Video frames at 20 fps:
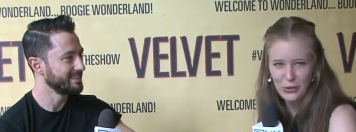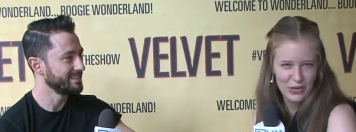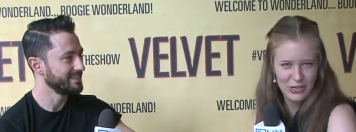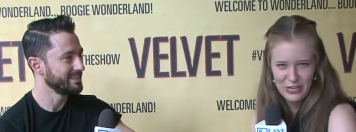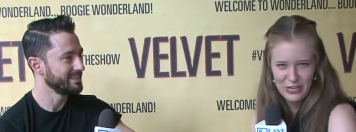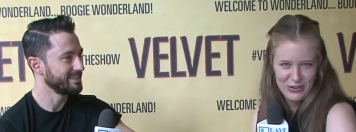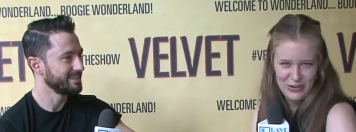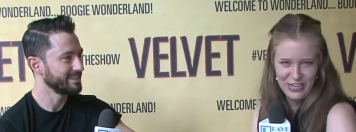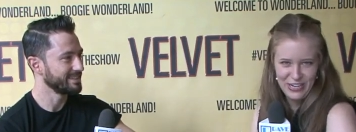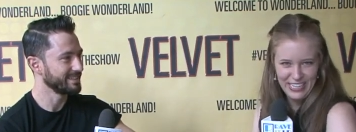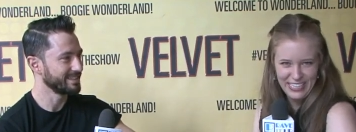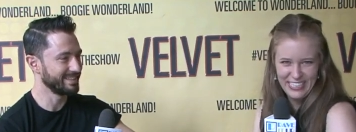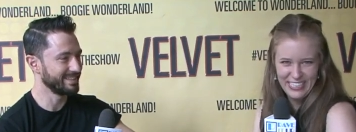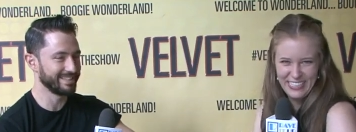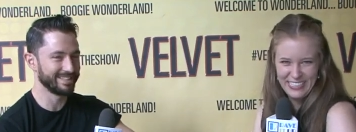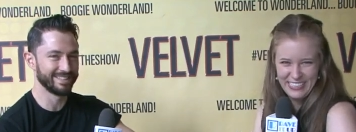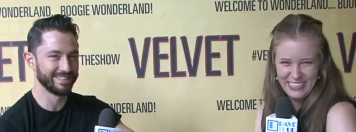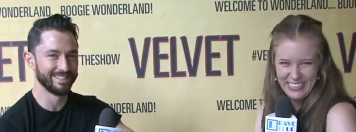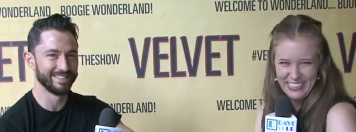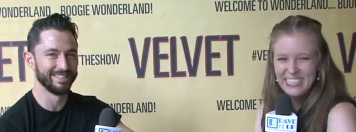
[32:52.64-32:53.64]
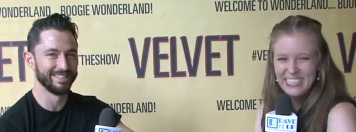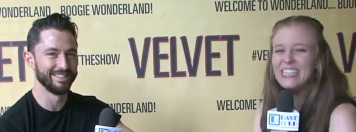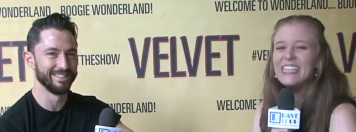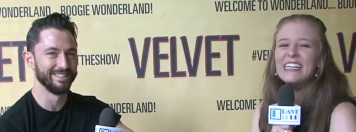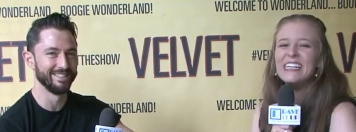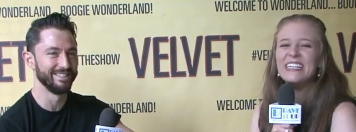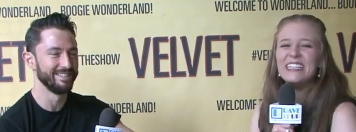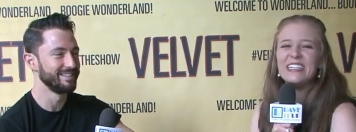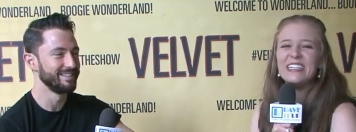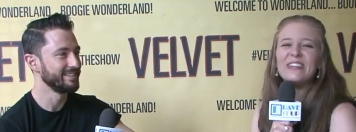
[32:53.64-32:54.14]
Speaker 1: working on.
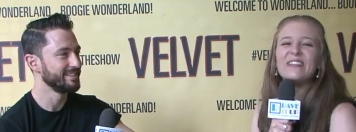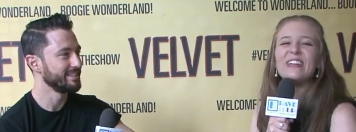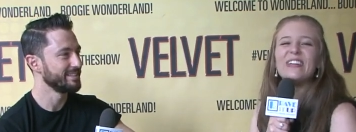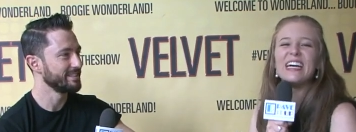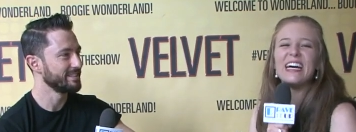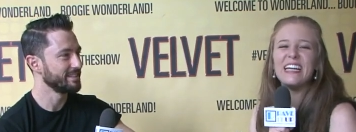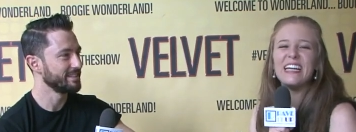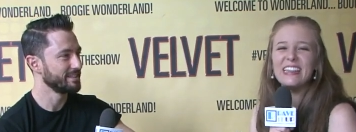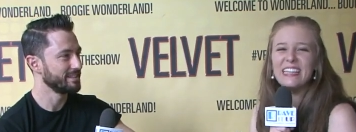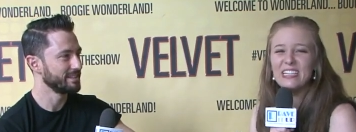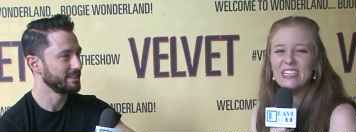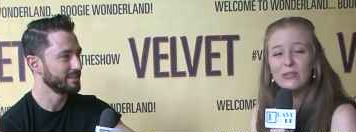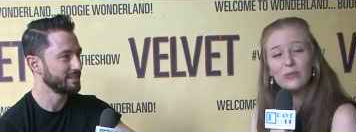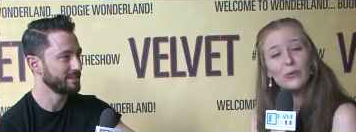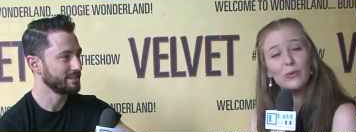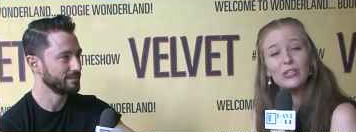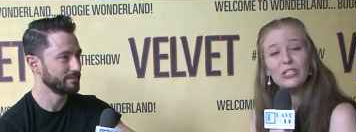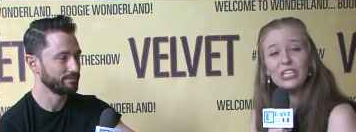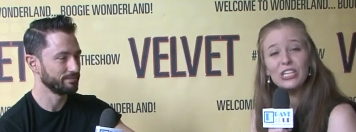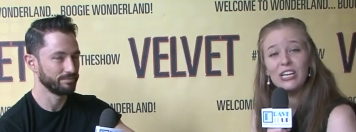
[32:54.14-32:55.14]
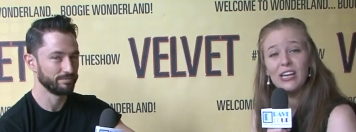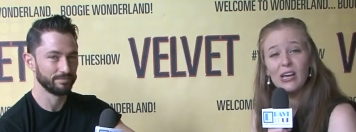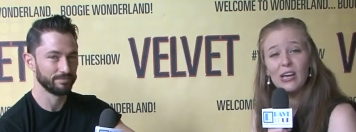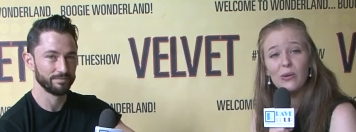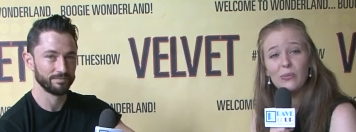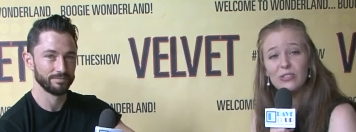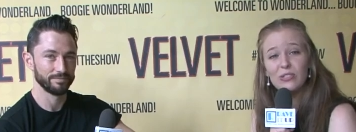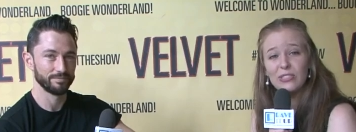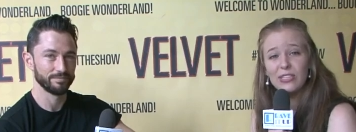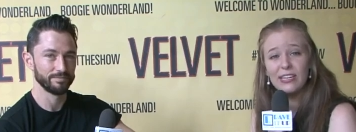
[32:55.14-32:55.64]
But for now, thanks for watching,
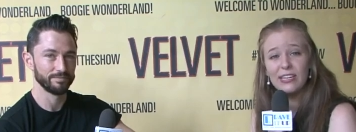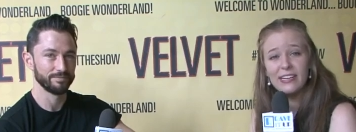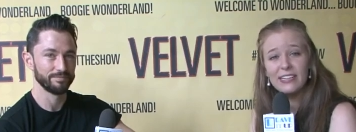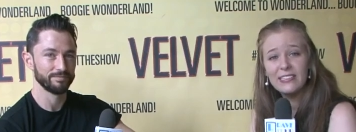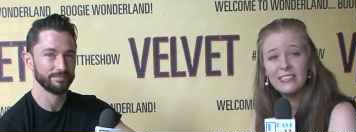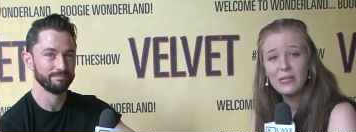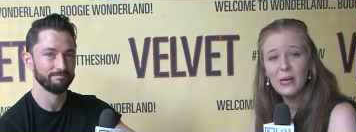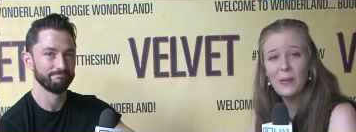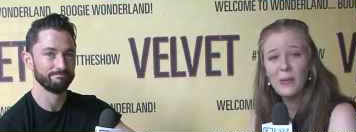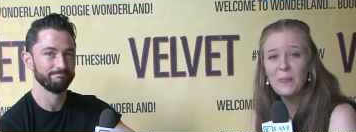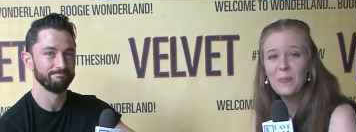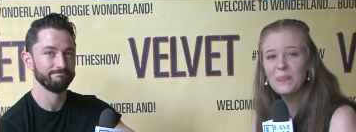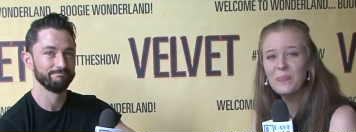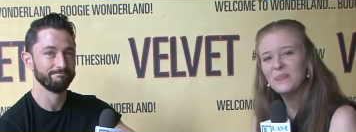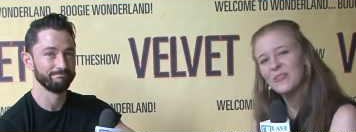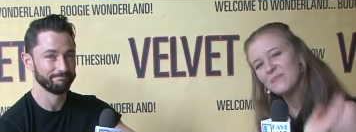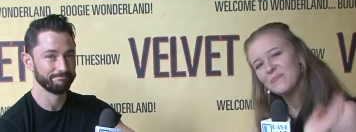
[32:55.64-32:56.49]
and we'll see you next time.